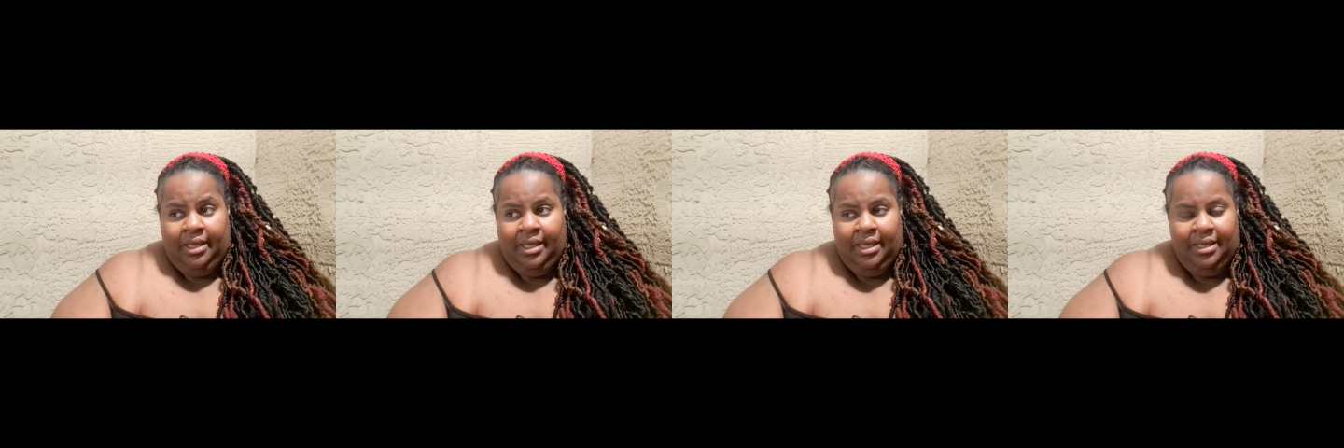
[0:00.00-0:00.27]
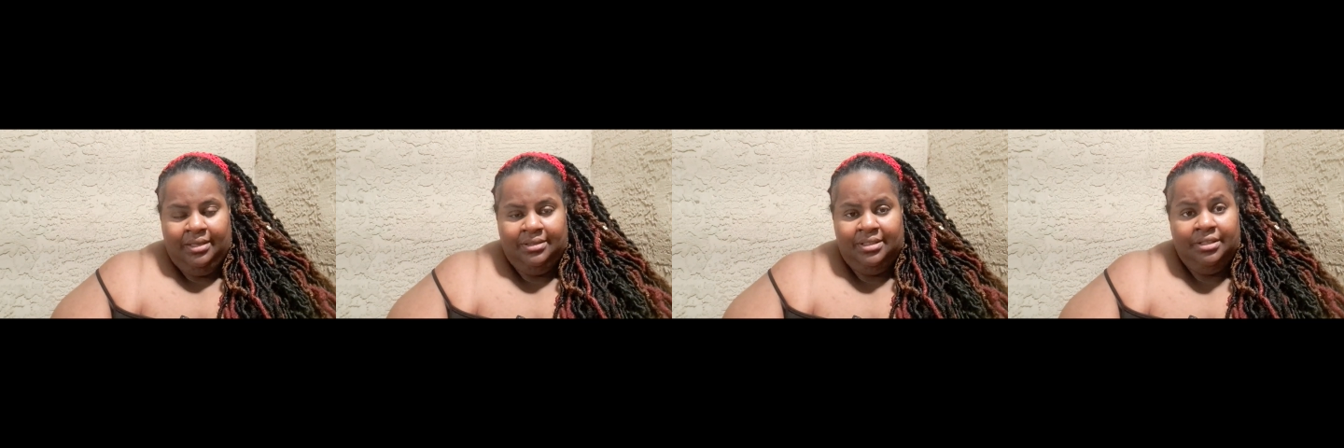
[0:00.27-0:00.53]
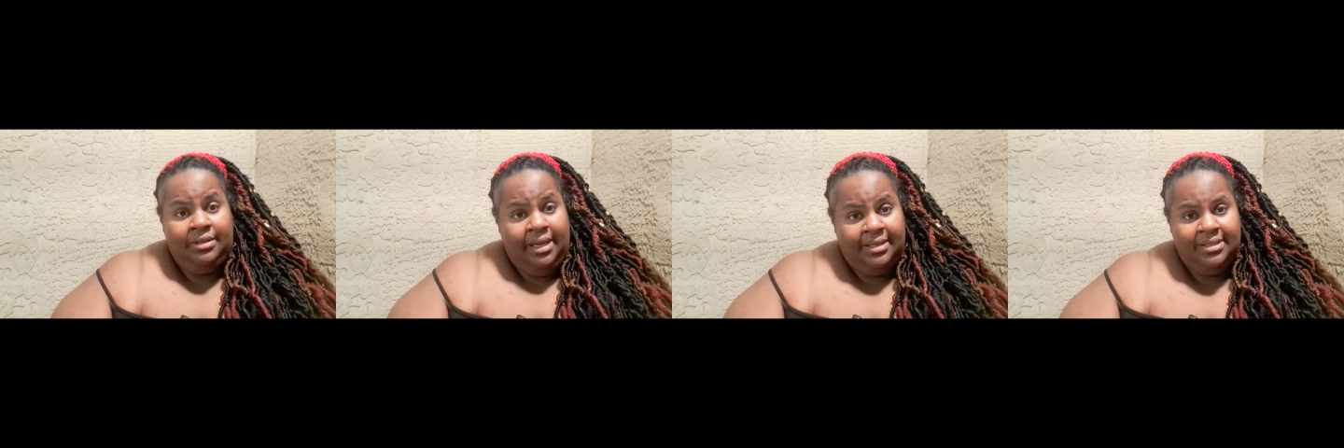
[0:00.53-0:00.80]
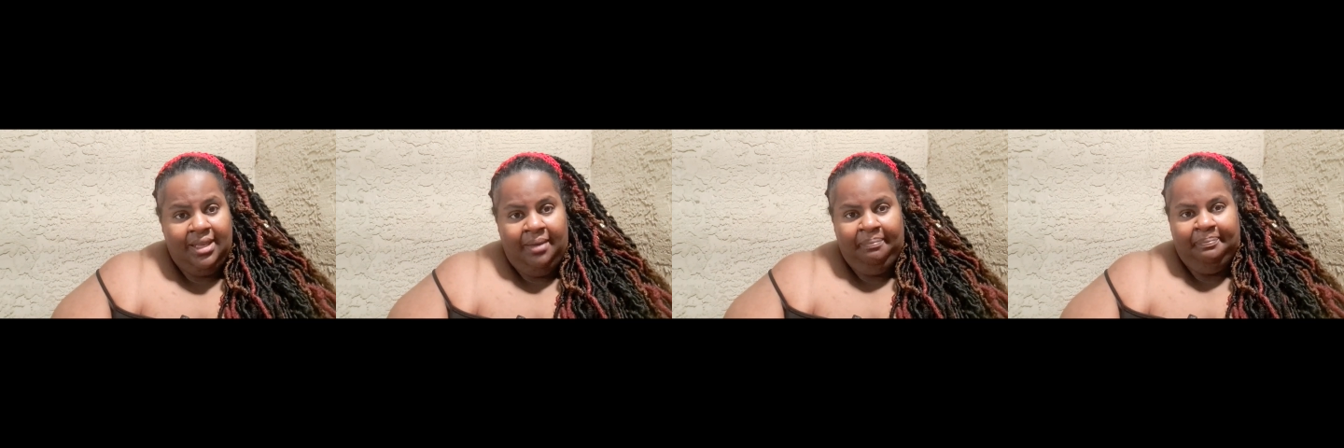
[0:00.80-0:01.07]
And till
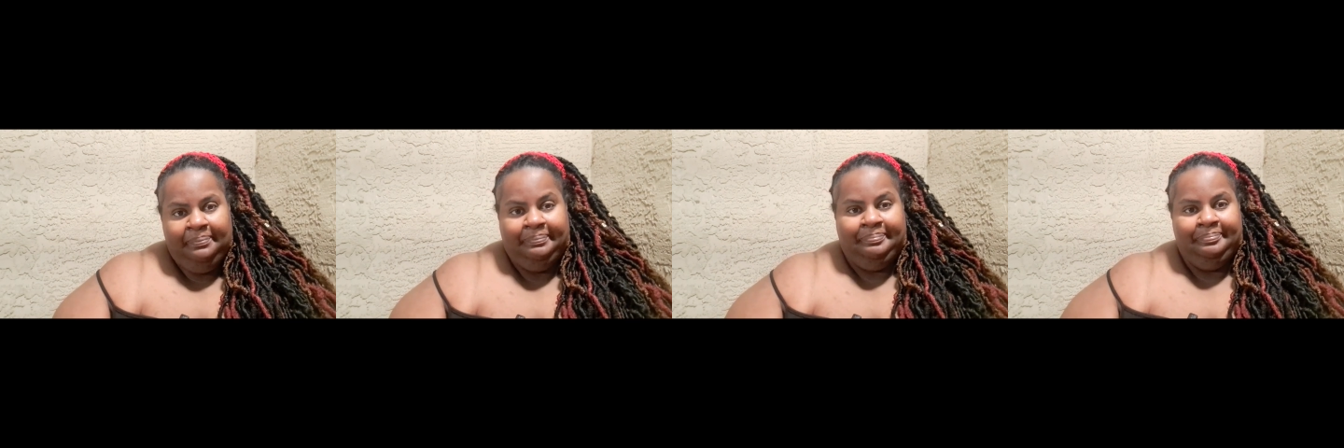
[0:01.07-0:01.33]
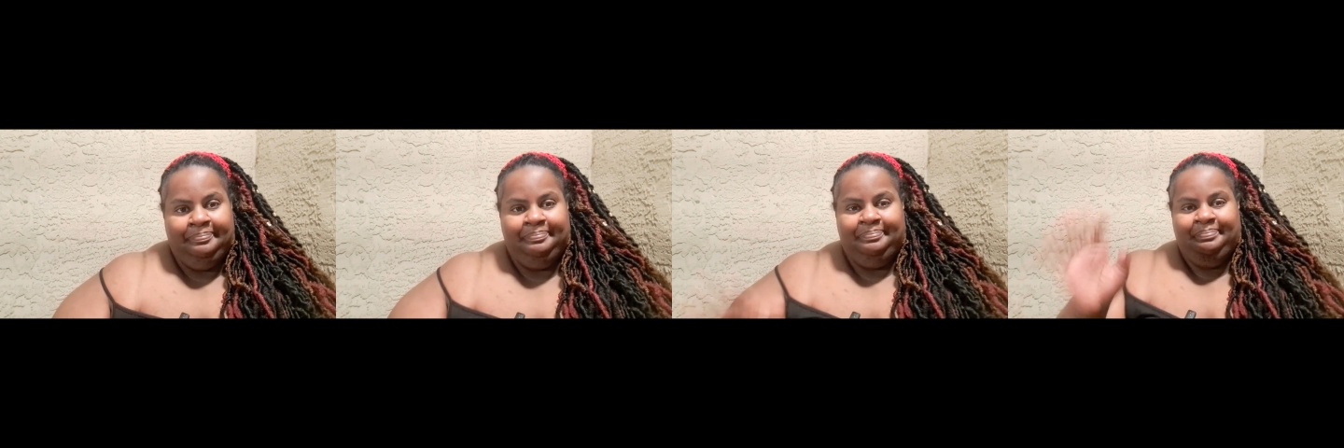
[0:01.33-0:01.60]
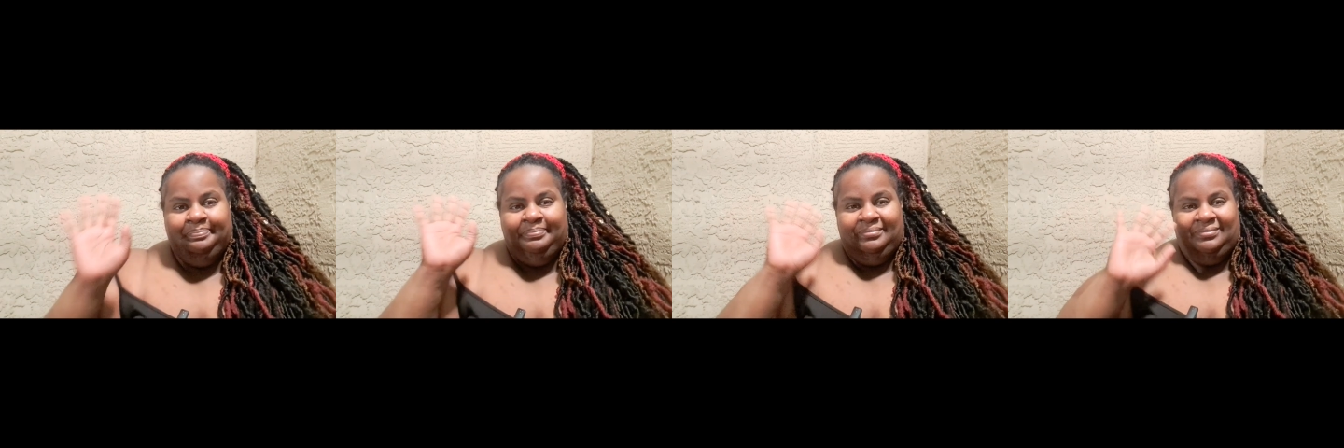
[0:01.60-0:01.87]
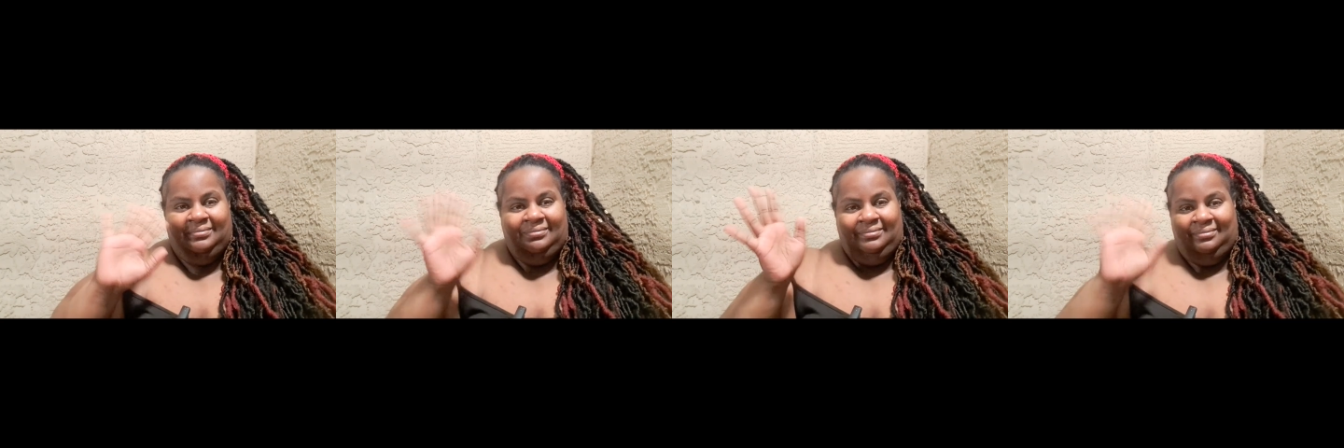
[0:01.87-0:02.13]
next time.
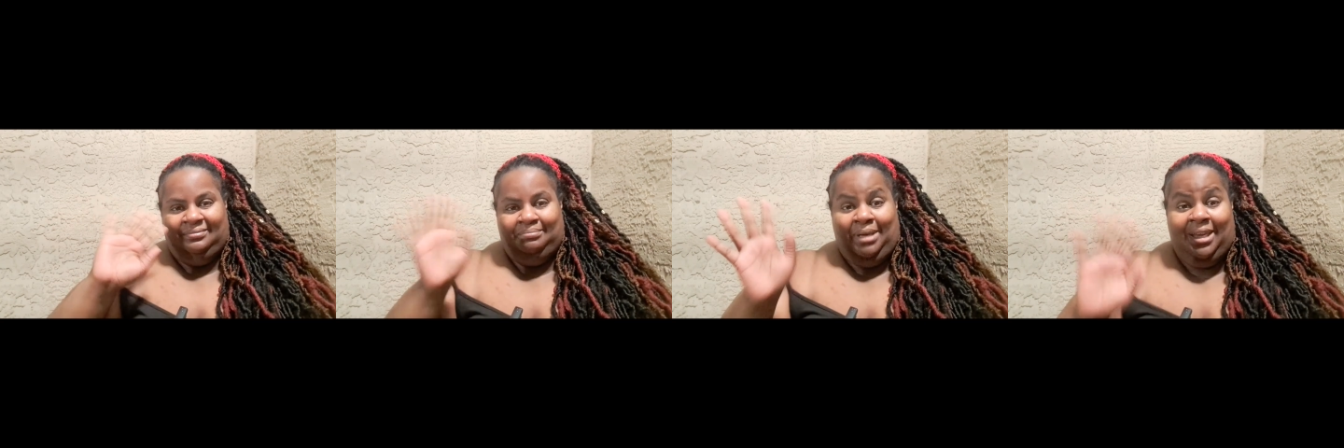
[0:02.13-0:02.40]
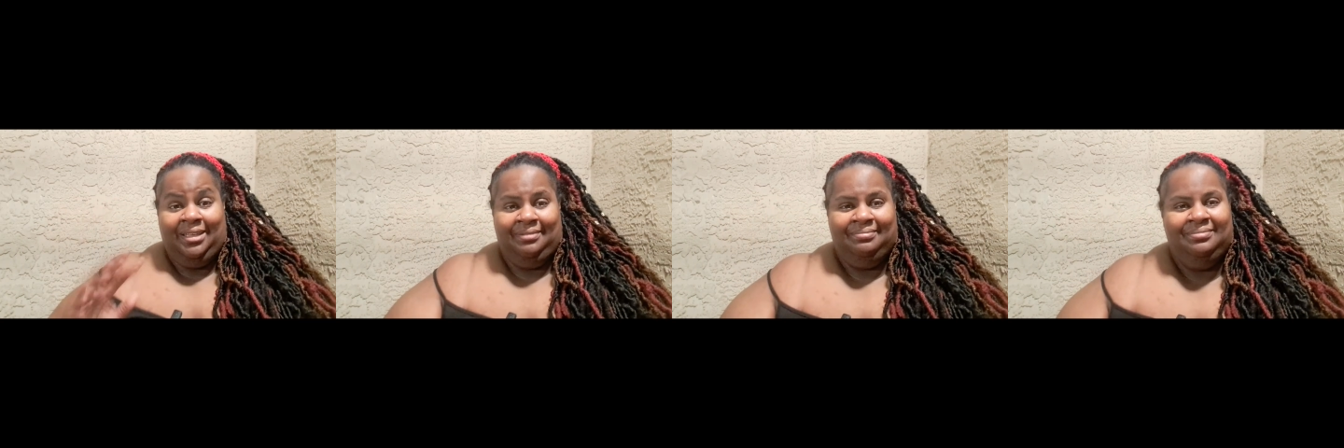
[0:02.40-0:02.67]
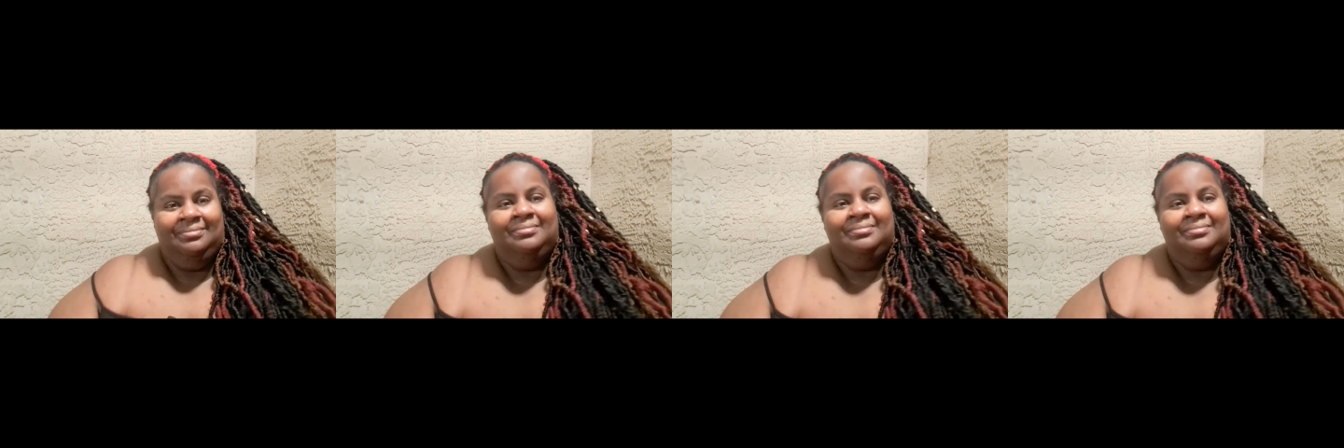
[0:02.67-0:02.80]
Bye.